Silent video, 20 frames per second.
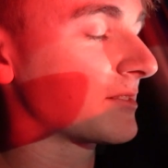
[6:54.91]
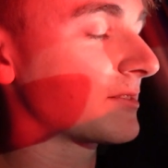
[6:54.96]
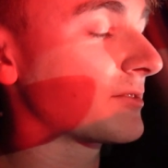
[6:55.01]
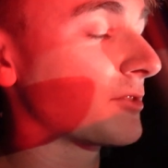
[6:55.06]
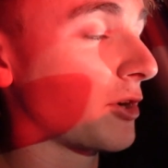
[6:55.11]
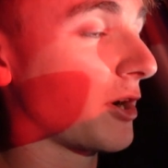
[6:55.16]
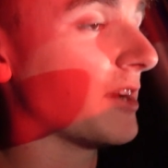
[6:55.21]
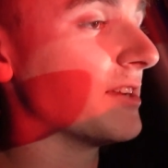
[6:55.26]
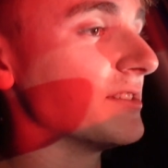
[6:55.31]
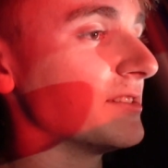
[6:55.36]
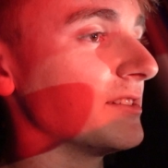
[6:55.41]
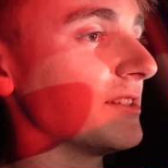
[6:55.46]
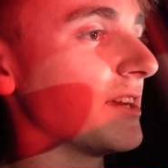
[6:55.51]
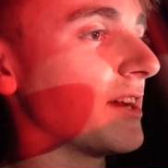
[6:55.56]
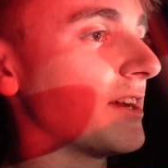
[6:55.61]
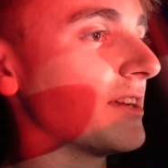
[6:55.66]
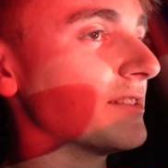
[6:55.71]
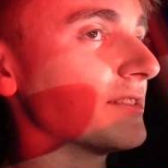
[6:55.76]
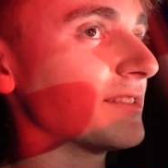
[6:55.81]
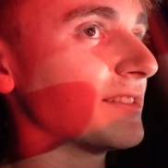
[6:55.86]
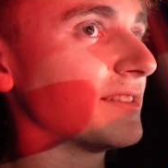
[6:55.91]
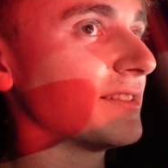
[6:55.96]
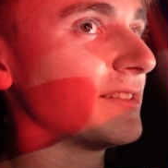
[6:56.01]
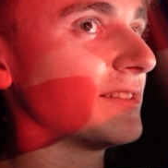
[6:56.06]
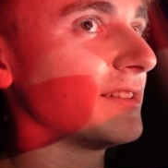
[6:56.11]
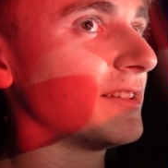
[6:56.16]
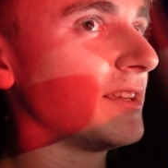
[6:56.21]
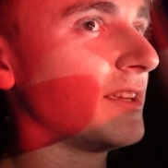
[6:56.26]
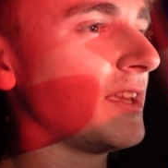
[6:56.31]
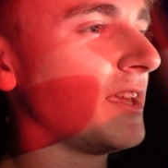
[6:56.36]
crazy, guys.
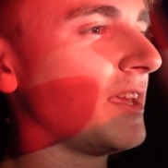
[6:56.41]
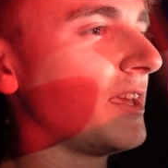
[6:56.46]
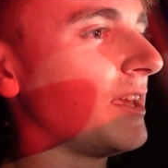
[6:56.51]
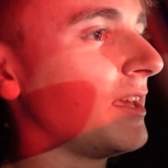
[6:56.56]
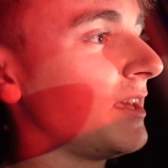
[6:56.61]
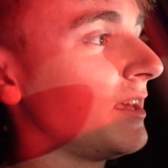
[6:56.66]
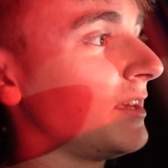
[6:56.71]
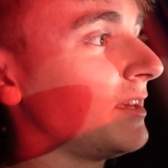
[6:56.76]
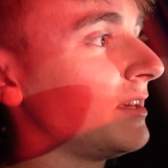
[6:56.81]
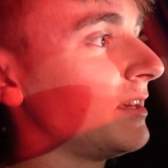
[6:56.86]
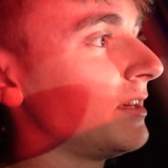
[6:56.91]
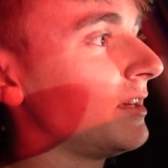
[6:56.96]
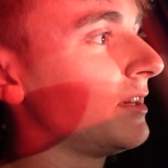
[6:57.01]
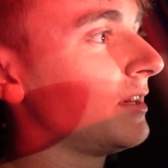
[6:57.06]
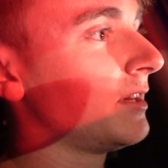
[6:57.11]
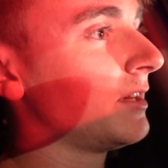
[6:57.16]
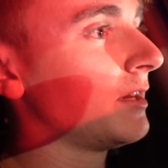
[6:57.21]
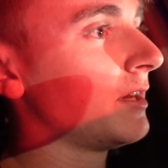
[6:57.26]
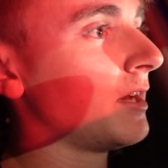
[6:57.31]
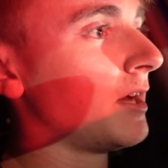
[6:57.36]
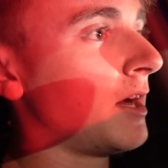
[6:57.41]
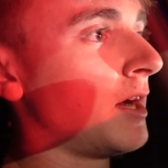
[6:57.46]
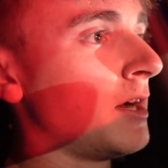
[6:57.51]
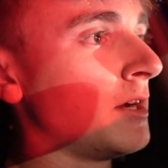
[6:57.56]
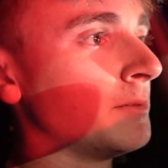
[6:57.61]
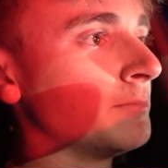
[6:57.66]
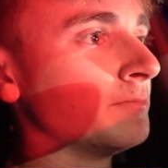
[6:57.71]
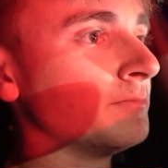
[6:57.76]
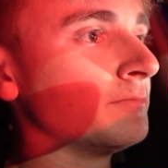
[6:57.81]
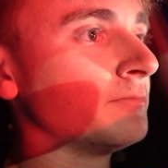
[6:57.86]

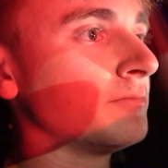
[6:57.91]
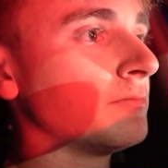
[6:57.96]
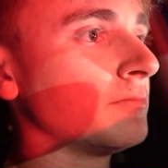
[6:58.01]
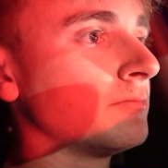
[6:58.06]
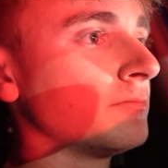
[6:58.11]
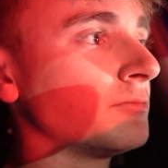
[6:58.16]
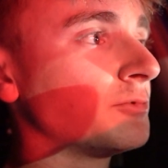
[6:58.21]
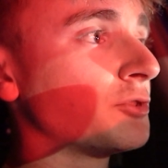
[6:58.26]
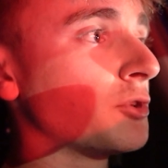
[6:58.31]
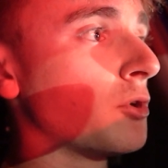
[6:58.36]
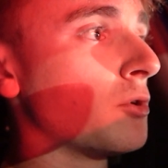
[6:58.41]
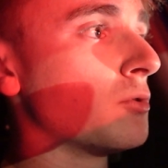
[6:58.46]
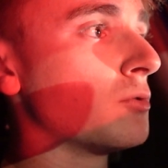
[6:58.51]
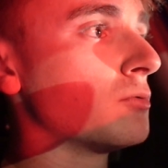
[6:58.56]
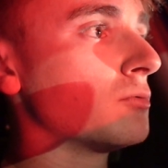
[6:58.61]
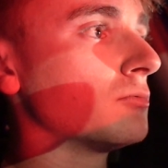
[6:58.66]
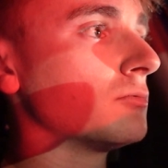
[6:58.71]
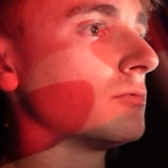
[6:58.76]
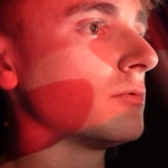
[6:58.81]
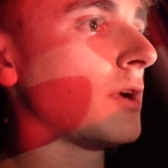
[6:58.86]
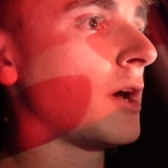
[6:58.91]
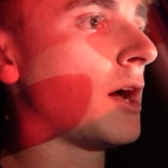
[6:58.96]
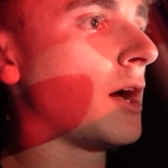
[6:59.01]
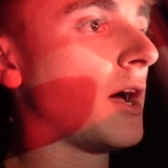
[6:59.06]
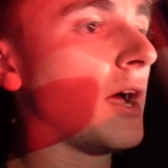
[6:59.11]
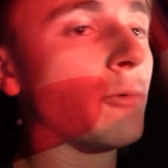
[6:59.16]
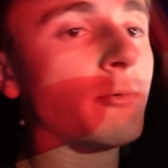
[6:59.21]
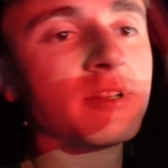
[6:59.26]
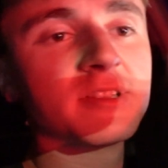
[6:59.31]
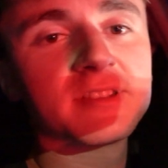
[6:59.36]

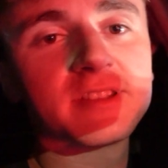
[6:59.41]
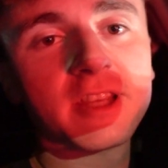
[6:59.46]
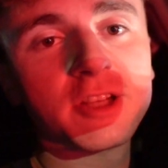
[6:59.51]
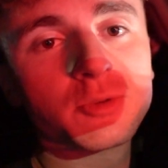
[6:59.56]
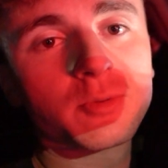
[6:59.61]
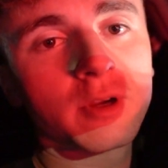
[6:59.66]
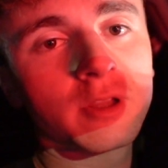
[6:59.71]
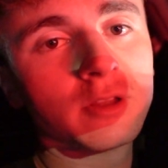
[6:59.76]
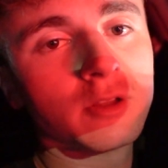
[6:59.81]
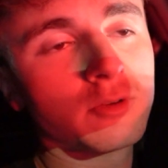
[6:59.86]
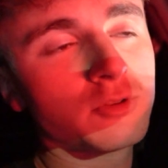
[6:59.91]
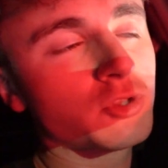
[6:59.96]
I went stage 1 low